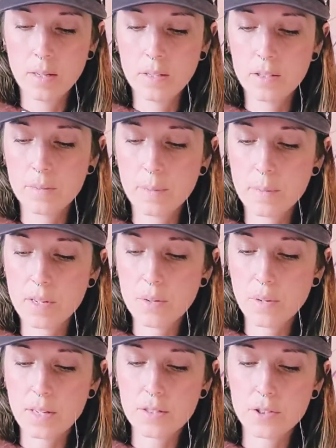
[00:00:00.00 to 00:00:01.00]
So maybe you
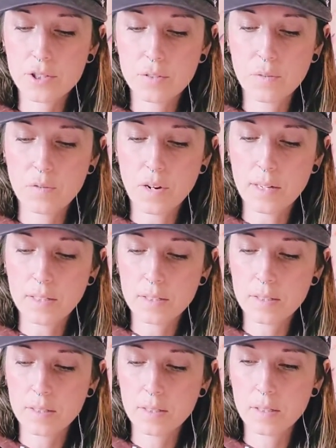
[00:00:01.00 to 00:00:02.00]
guys are just
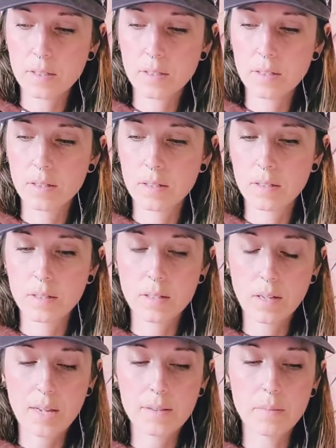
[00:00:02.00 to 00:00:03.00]
friends
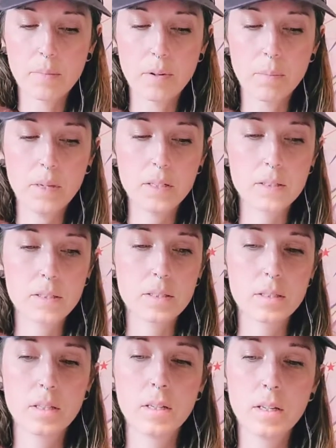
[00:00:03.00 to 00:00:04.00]
at the
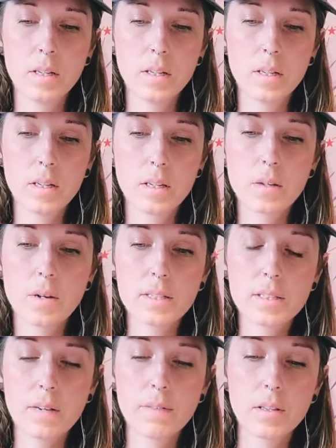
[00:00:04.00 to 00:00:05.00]
moment. You guys
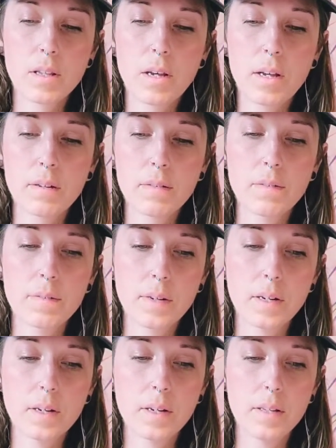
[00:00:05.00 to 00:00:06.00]
have a lot of
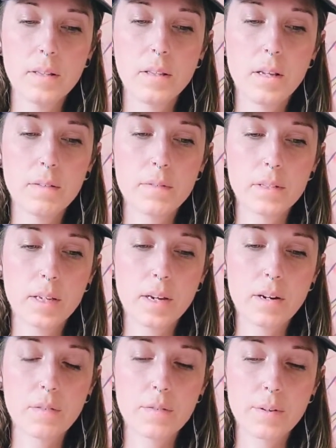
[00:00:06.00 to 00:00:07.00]
love and
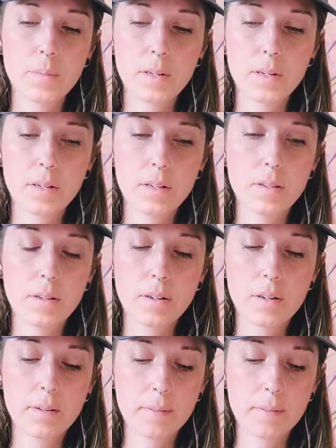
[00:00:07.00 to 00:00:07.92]
care for one another.